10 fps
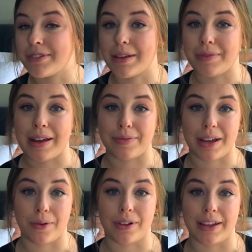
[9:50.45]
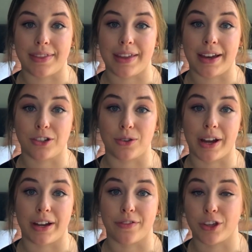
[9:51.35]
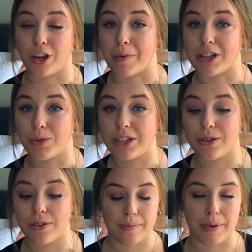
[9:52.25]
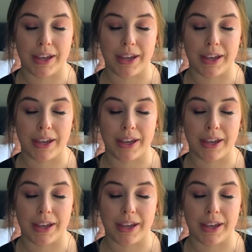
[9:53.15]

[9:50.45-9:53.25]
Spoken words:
Sometimes I will eat that to kind of cure my sweet tooth.